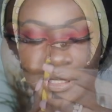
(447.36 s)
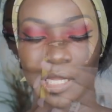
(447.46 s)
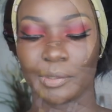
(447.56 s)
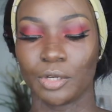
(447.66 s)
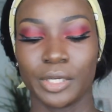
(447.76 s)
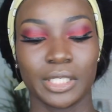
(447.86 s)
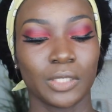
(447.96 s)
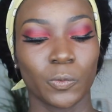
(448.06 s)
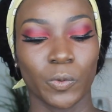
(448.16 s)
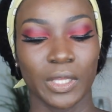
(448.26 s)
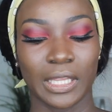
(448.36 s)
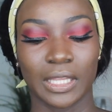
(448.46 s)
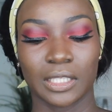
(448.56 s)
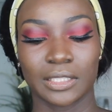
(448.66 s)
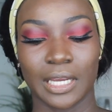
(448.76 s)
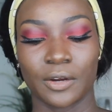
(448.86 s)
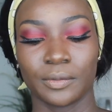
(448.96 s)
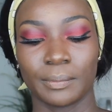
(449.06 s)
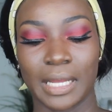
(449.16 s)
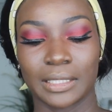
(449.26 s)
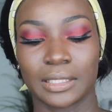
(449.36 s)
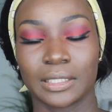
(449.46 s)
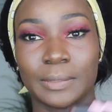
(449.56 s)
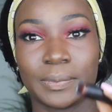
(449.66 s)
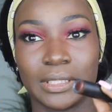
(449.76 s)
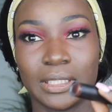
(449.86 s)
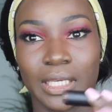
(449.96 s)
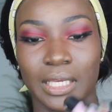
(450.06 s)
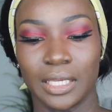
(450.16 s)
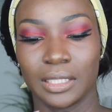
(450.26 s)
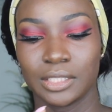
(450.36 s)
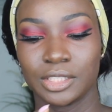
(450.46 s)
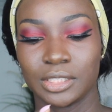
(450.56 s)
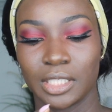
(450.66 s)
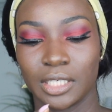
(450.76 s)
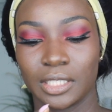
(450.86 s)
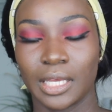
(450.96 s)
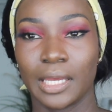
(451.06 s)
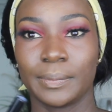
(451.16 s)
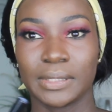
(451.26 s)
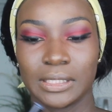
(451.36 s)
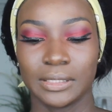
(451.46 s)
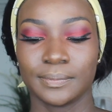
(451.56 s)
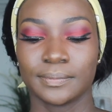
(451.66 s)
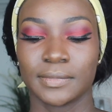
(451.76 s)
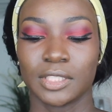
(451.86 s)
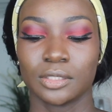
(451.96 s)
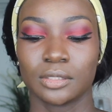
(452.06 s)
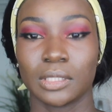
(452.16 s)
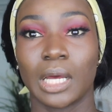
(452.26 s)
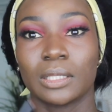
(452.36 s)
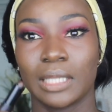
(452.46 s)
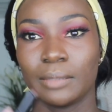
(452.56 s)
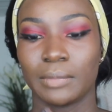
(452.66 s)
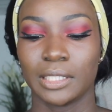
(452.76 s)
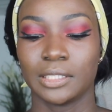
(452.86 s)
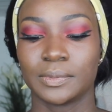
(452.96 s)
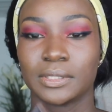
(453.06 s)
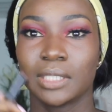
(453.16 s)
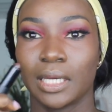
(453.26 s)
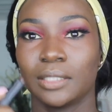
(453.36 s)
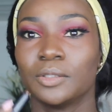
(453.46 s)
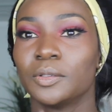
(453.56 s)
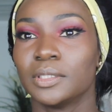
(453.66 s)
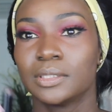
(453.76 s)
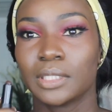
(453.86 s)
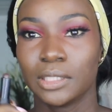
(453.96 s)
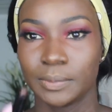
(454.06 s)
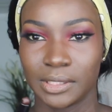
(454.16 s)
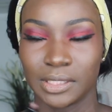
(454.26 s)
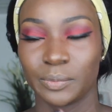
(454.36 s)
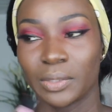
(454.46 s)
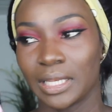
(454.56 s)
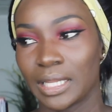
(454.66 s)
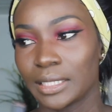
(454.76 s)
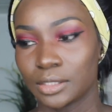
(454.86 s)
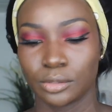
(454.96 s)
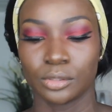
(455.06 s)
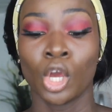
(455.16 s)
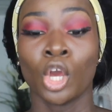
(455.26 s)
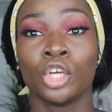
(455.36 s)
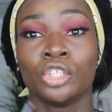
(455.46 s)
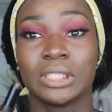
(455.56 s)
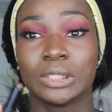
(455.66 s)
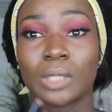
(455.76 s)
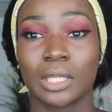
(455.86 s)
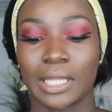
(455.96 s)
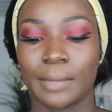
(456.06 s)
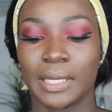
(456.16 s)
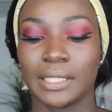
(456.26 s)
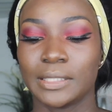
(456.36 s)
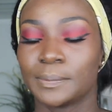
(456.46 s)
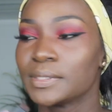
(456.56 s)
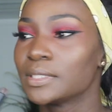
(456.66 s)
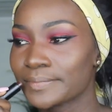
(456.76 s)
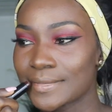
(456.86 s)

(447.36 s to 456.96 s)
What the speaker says: I'll be going in with Zaron Matte Lipstick in the shade Ebony to outline my lips. I know it's a lipstick, but I like to use it to outline my lips.